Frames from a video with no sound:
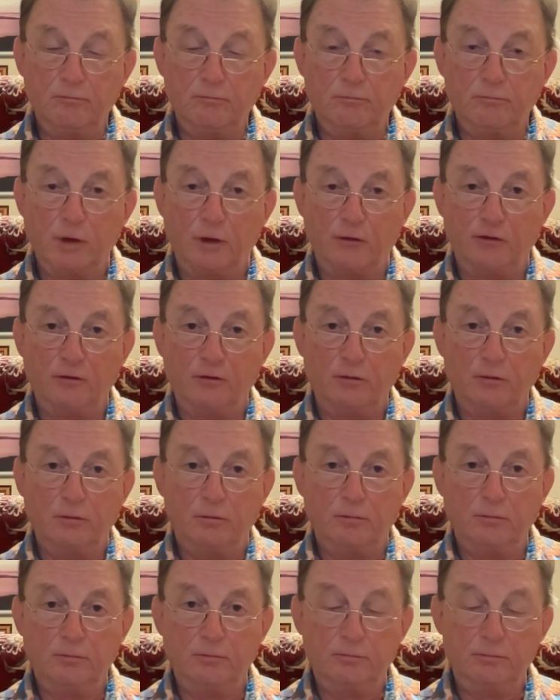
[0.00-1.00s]
muscle
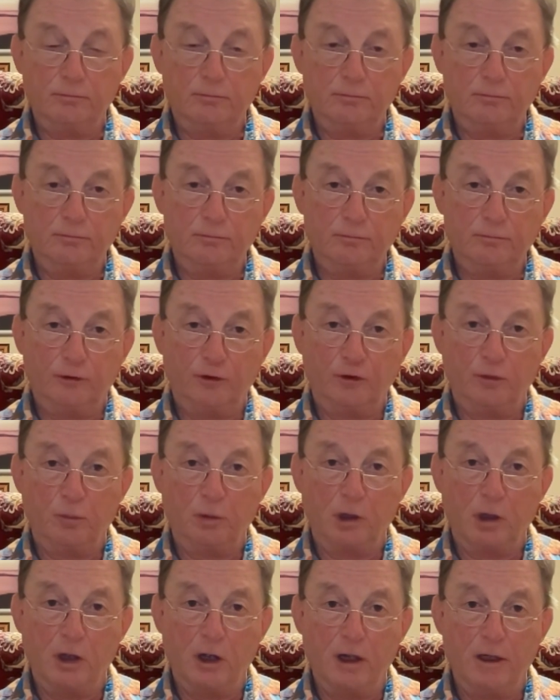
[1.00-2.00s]

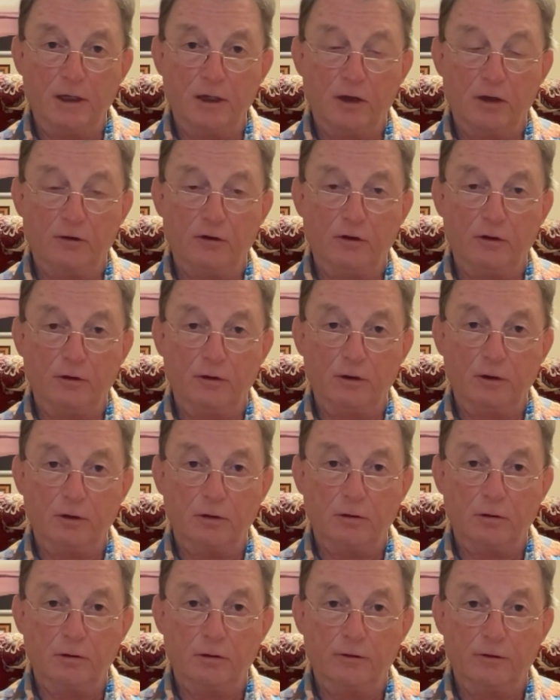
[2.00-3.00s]
supply
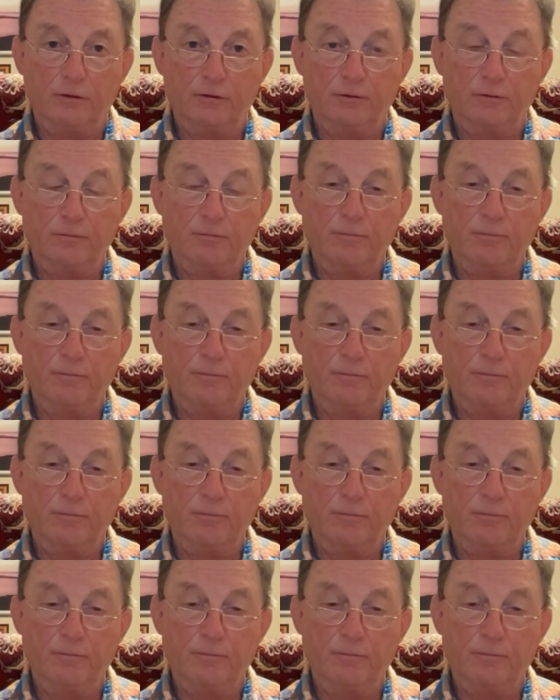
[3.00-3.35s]
arterioles.